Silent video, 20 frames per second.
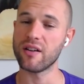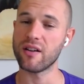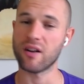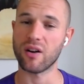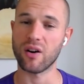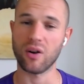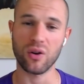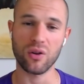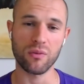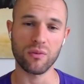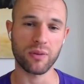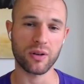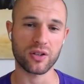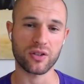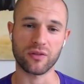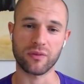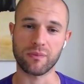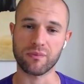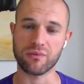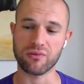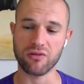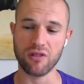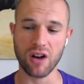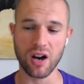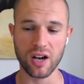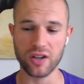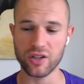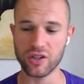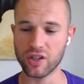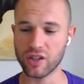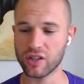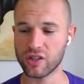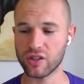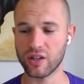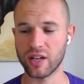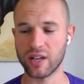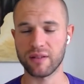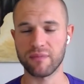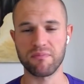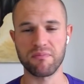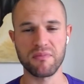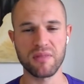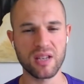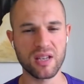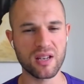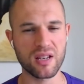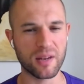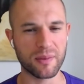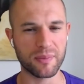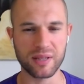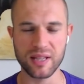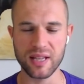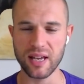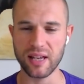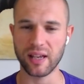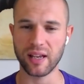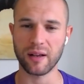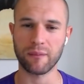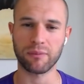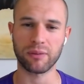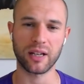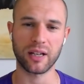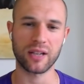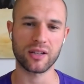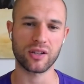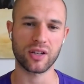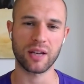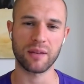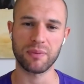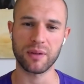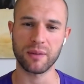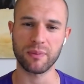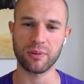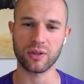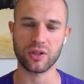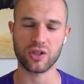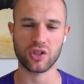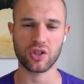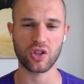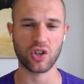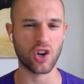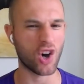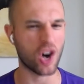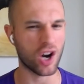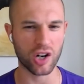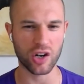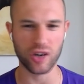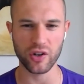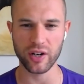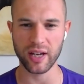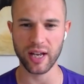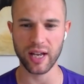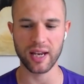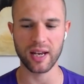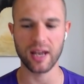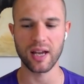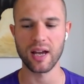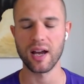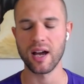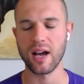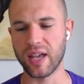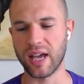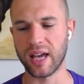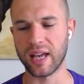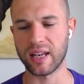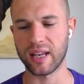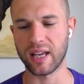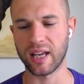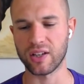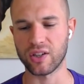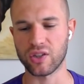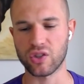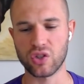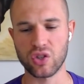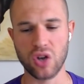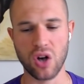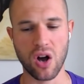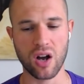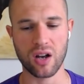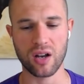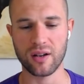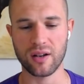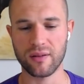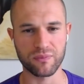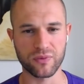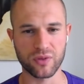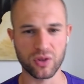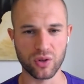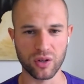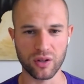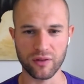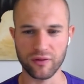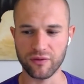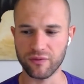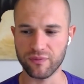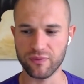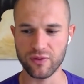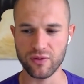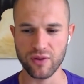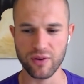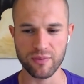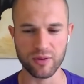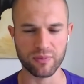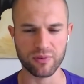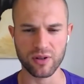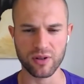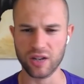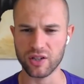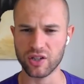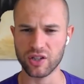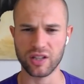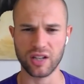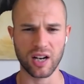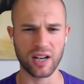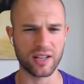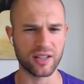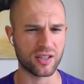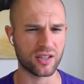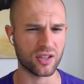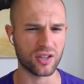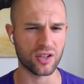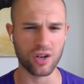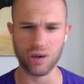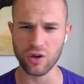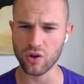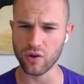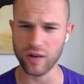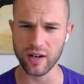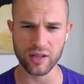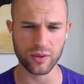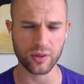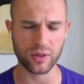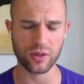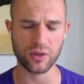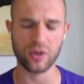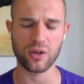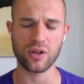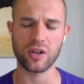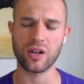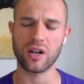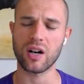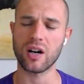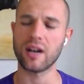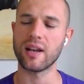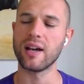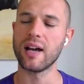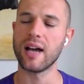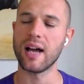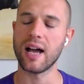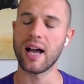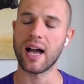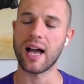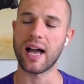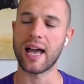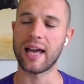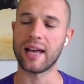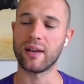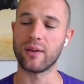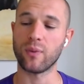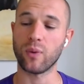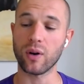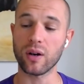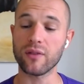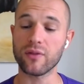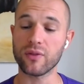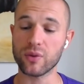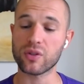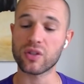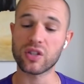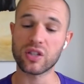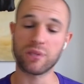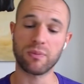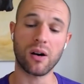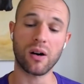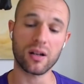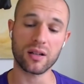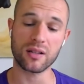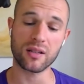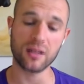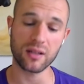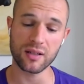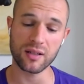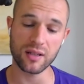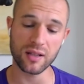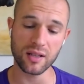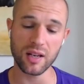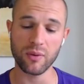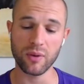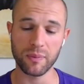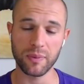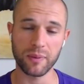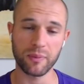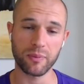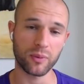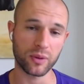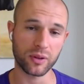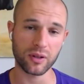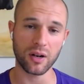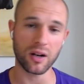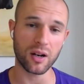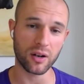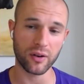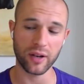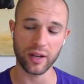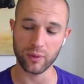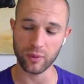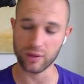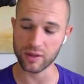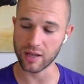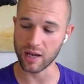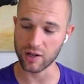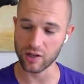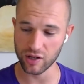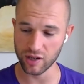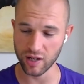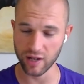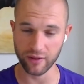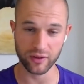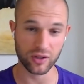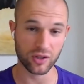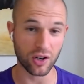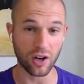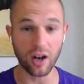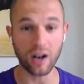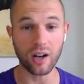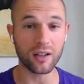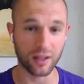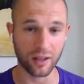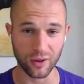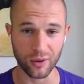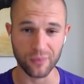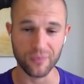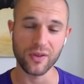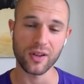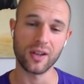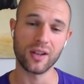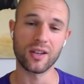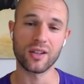You had a whole bunch of projects, you had meetups taking place, you had people just congregate and just talk sort of crypto project. The ICO craze was going on. And one of those spots in the city where people would congregate was actually Evan's condo.